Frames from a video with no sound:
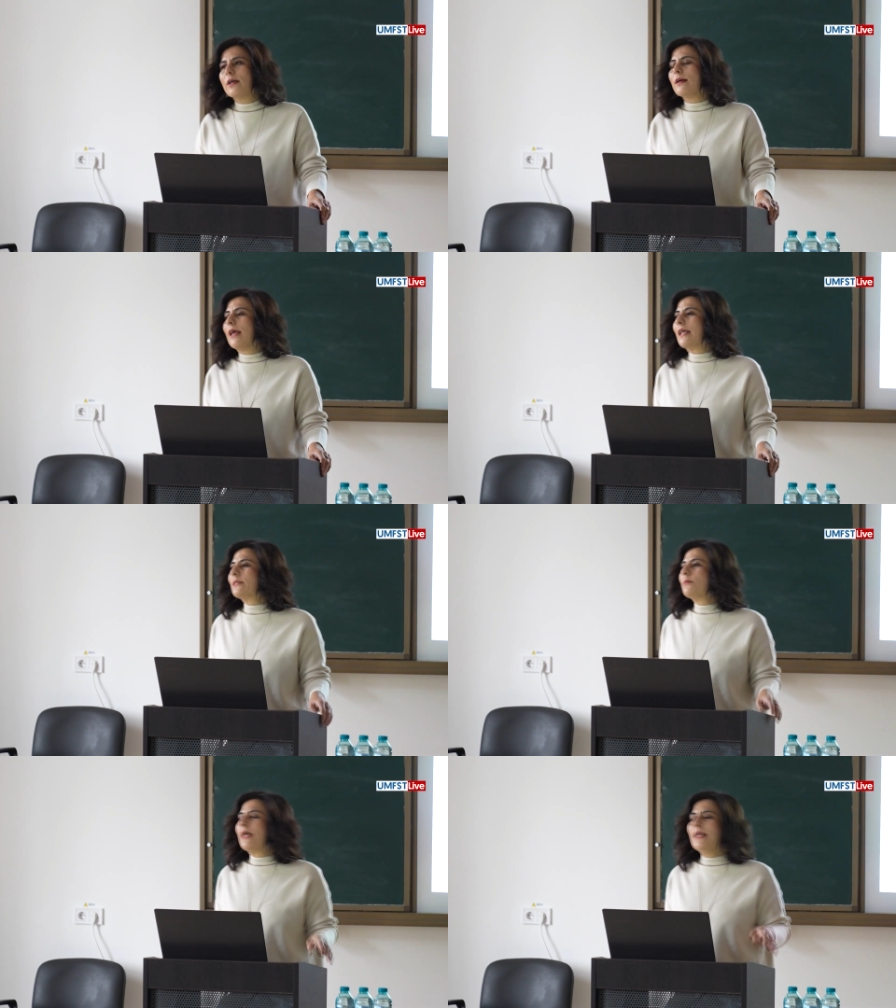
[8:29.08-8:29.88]
are
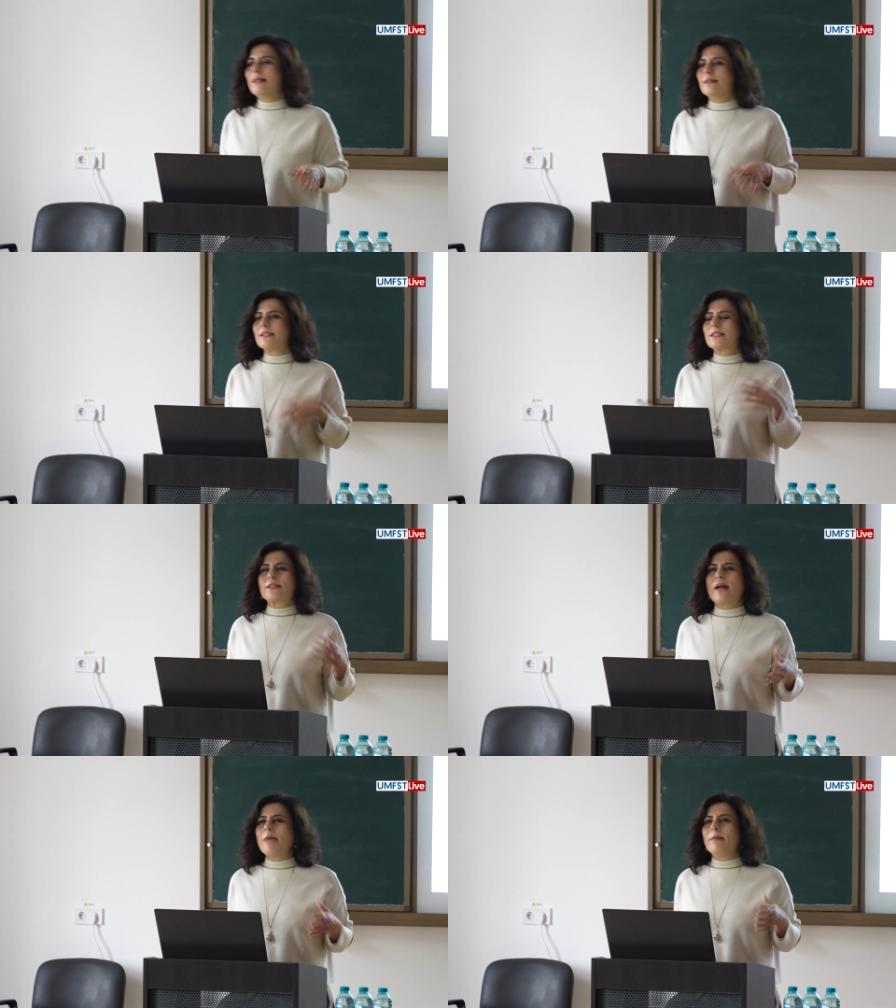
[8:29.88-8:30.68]
explaining,
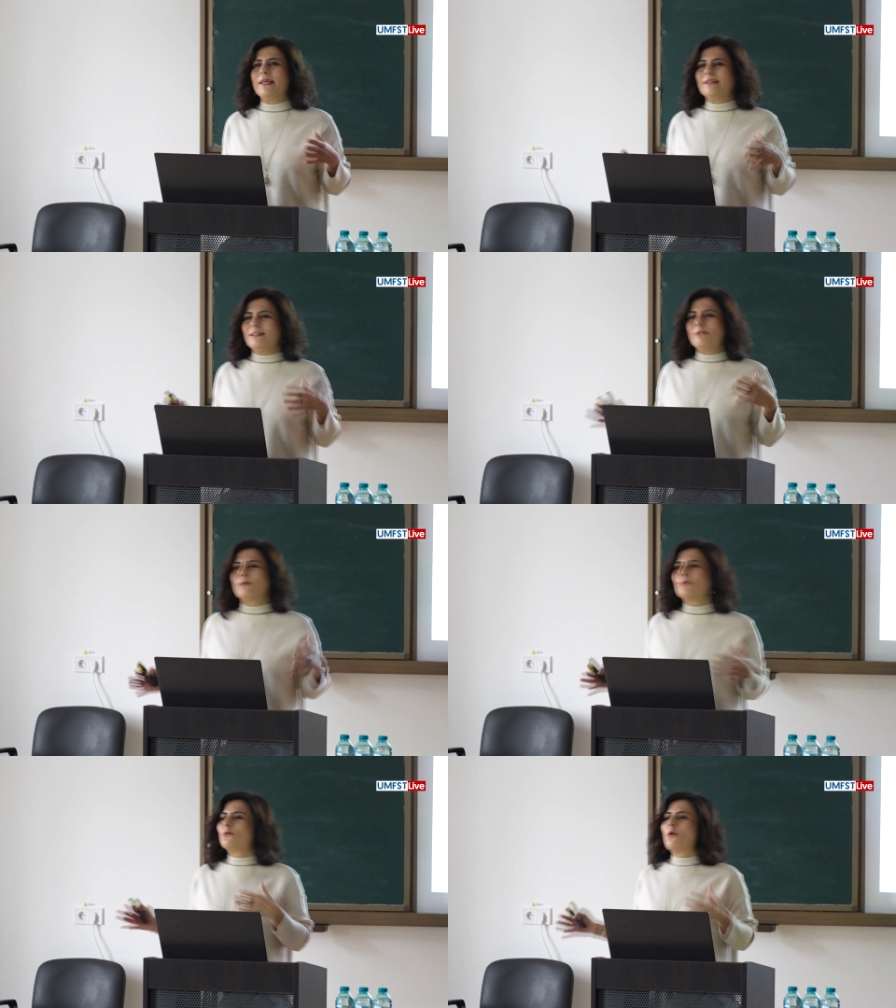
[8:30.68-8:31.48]
describing it
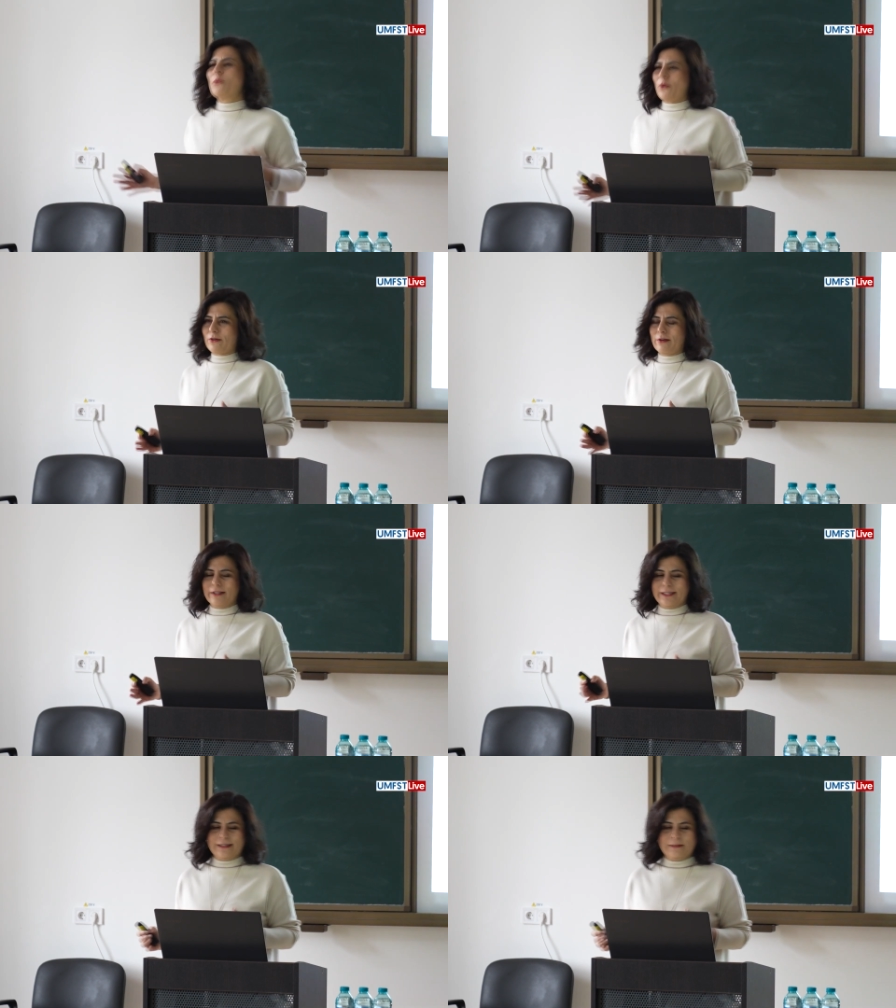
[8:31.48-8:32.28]
different from your
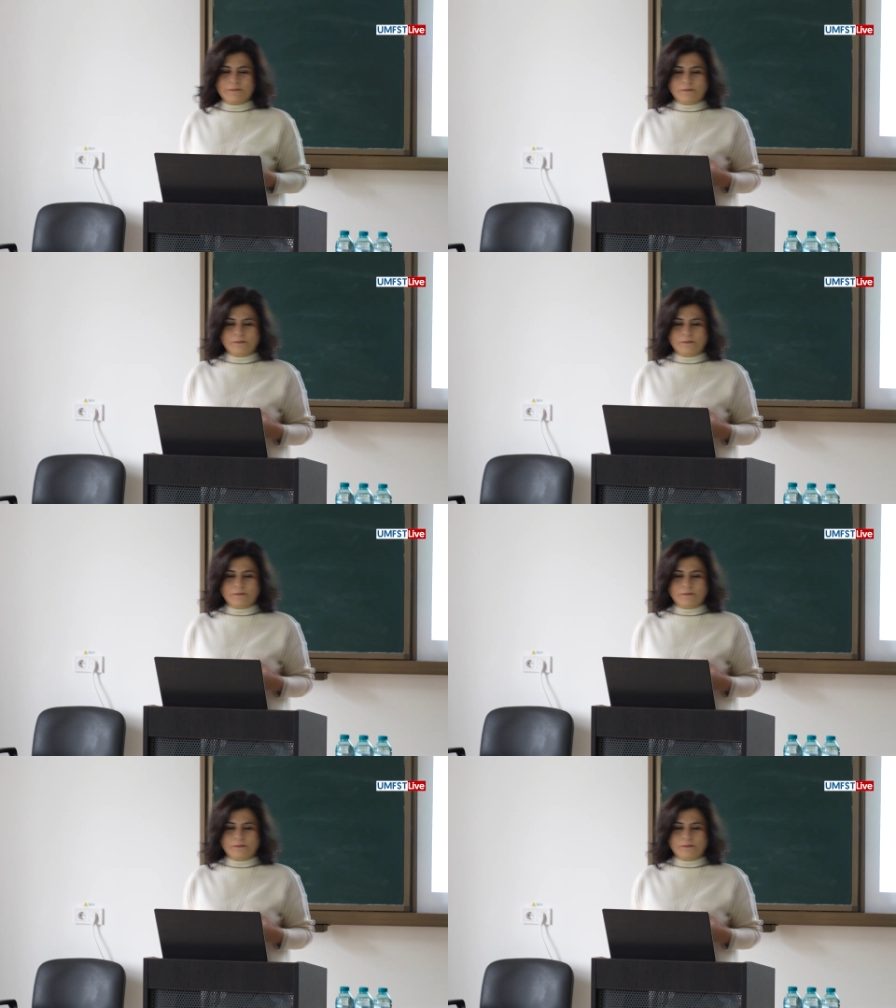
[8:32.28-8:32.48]
colleague.